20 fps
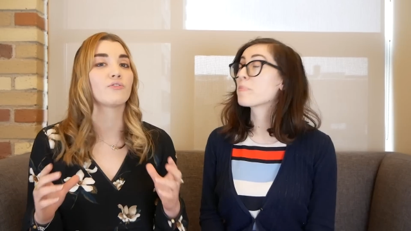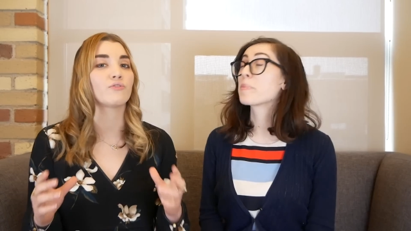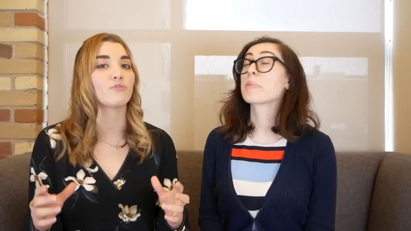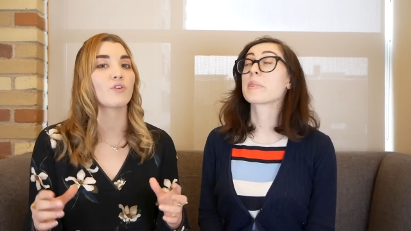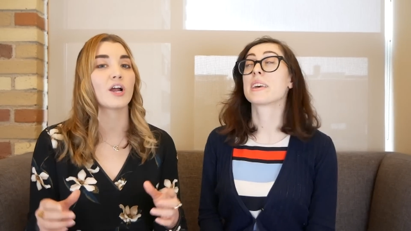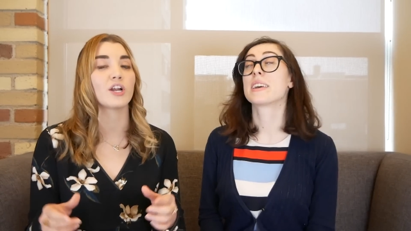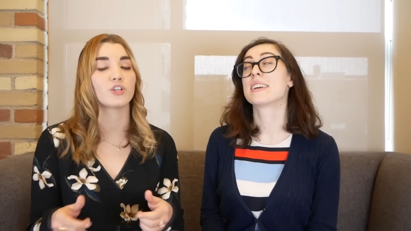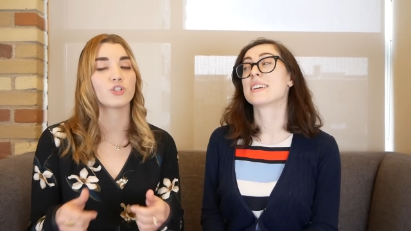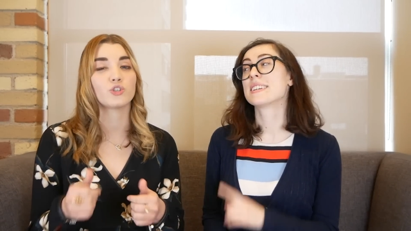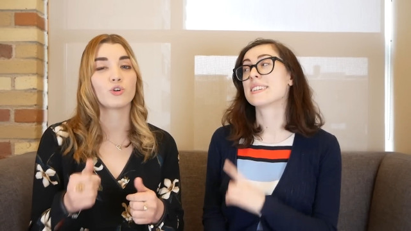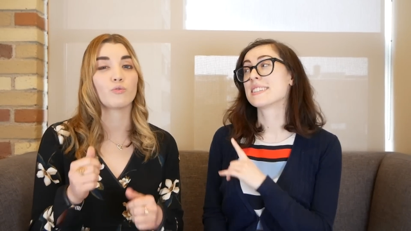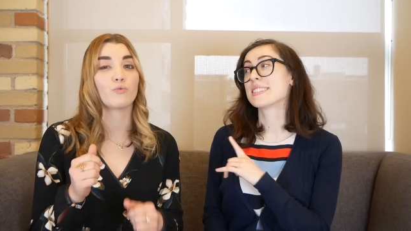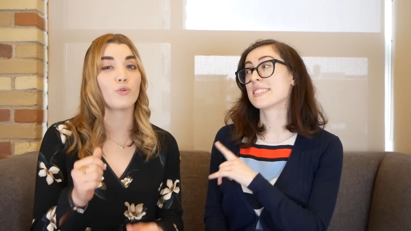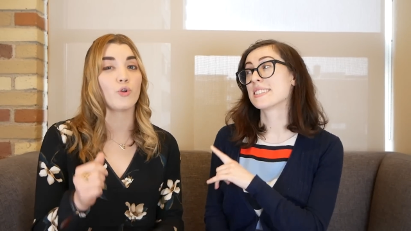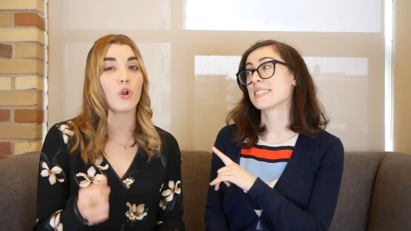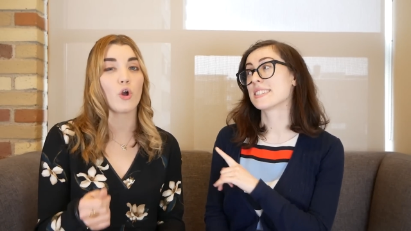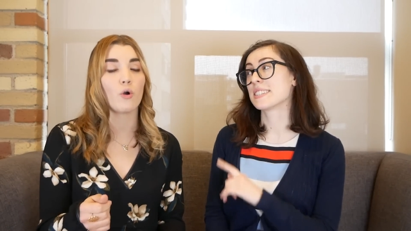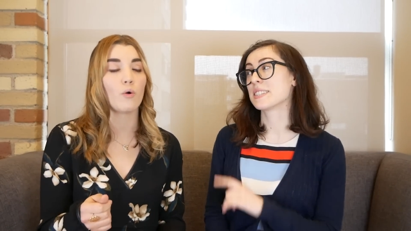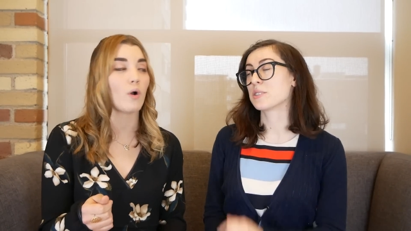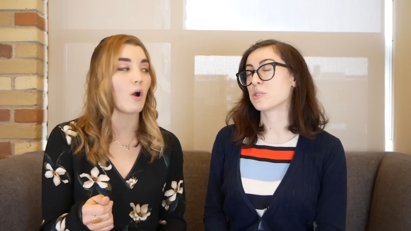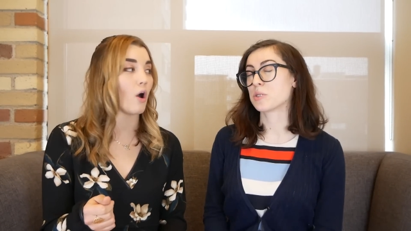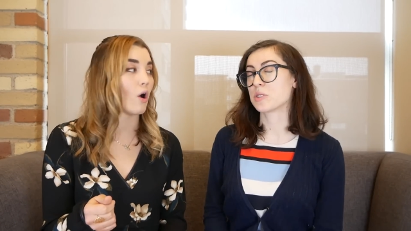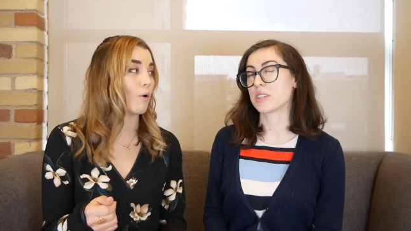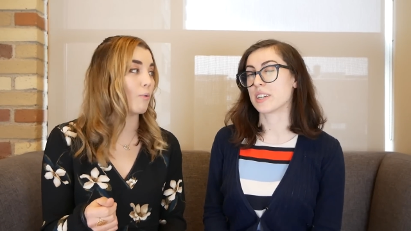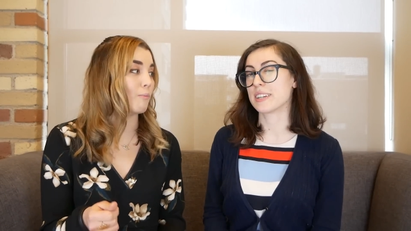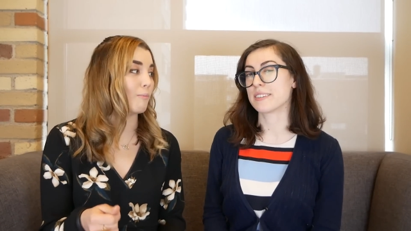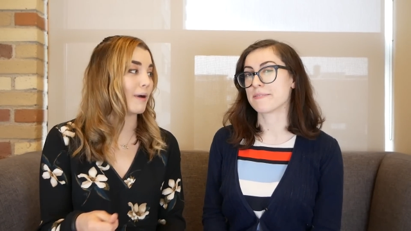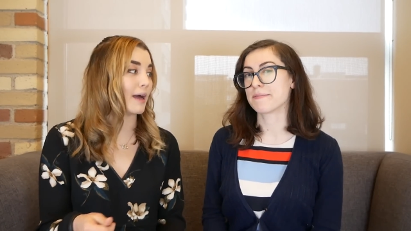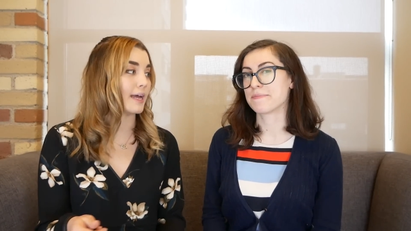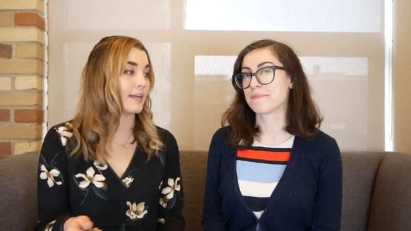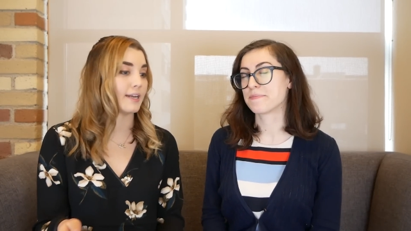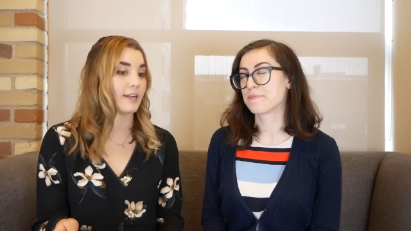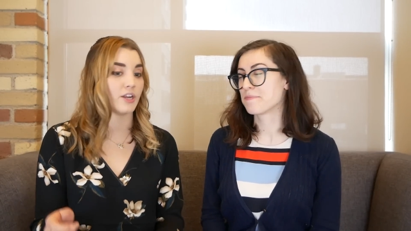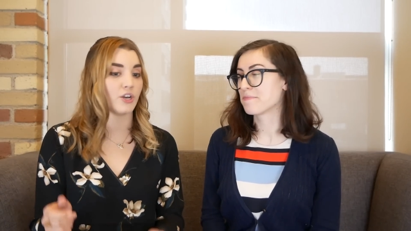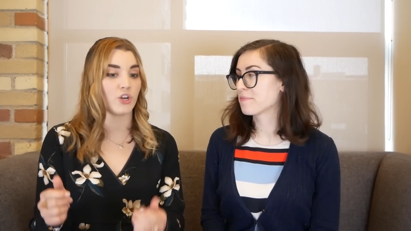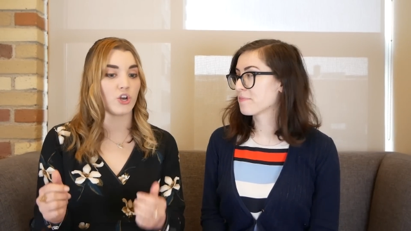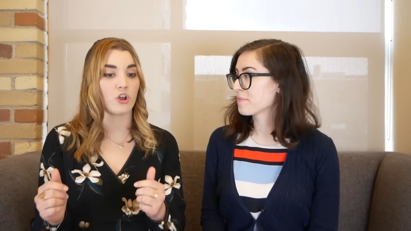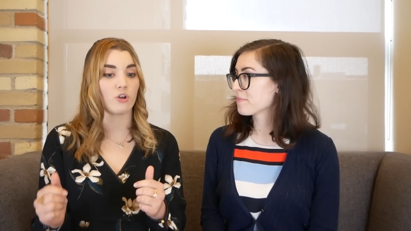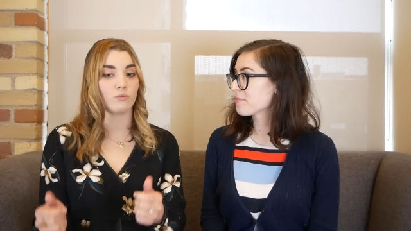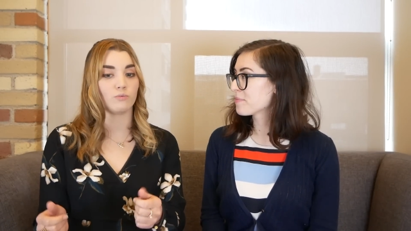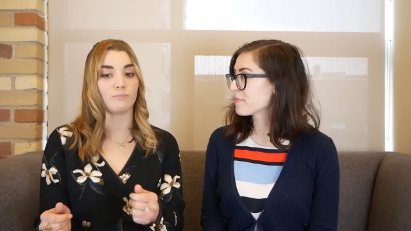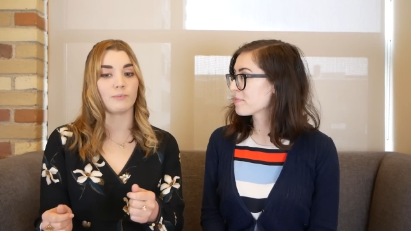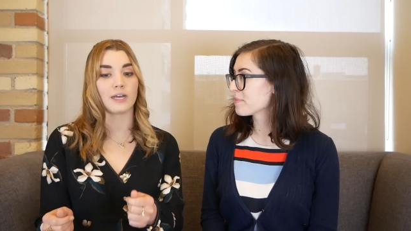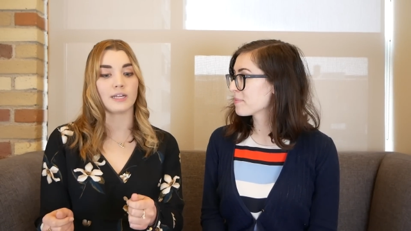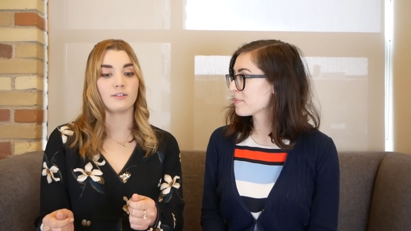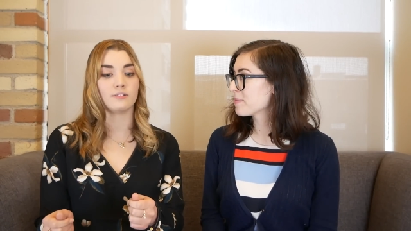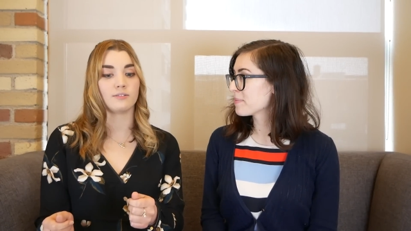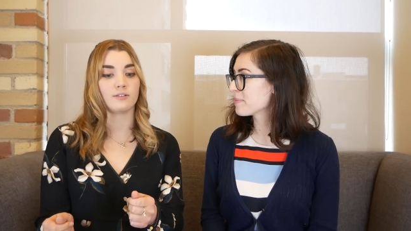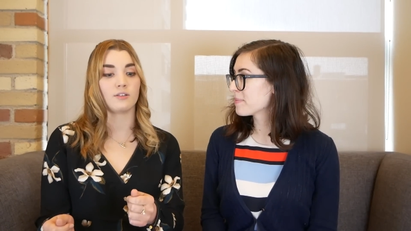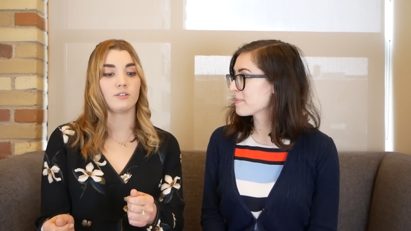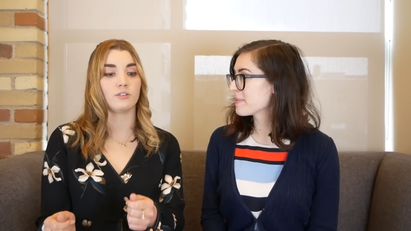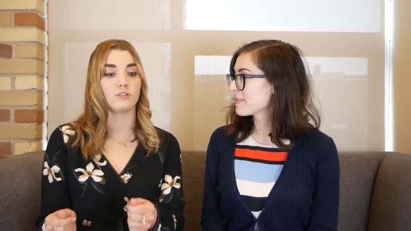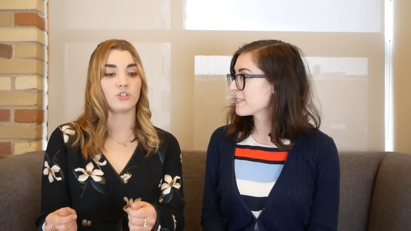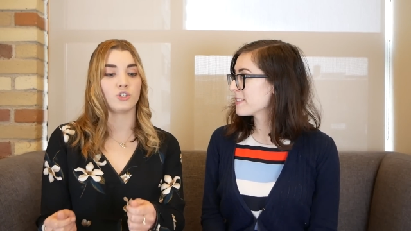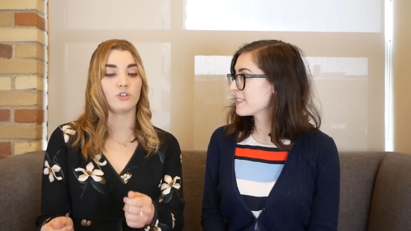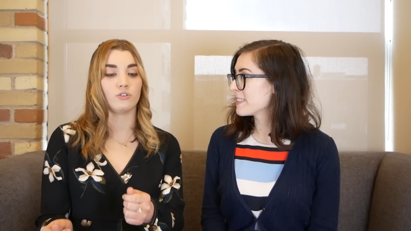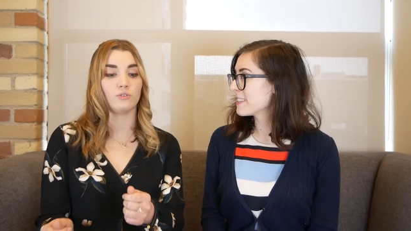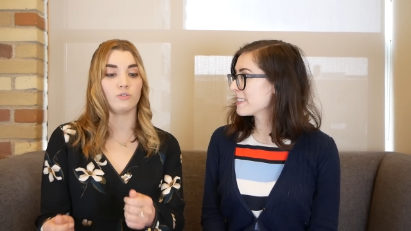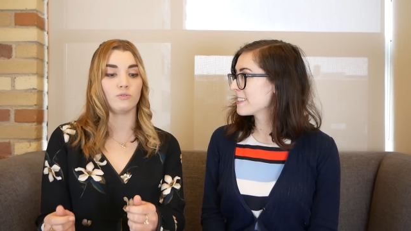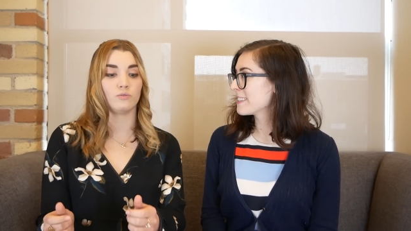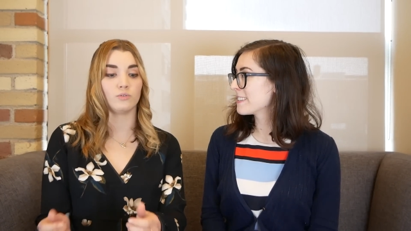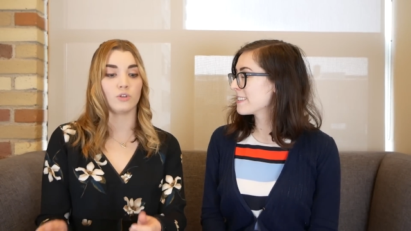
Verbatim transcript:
Speaker 1: front, so no home button and no buttons on the two